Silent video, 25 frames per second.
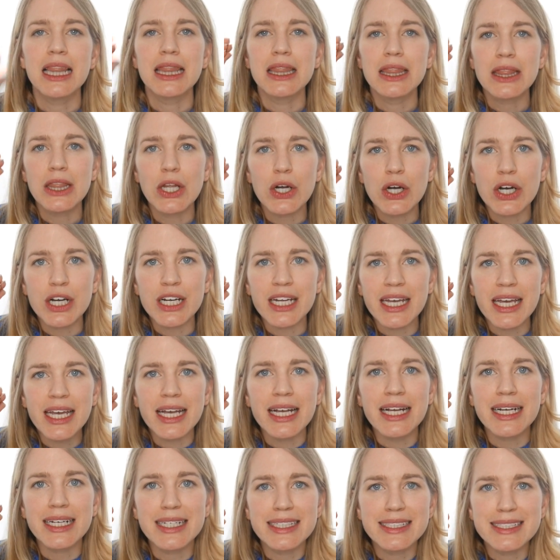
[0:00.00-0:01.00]

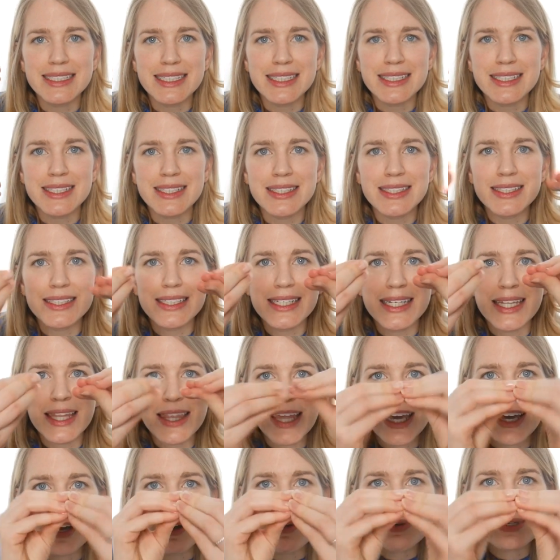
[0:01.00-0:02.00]
Learning,
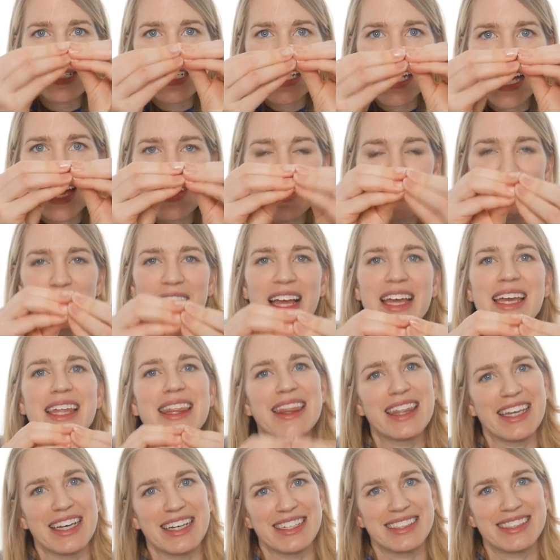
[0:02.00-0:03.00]
consistency, they go together
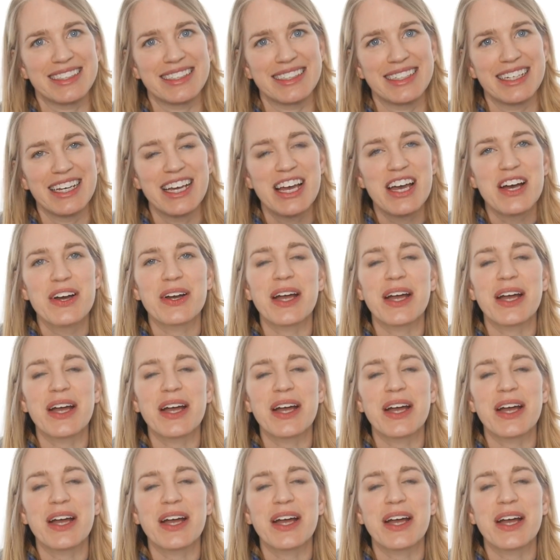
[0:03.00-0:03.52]
like this.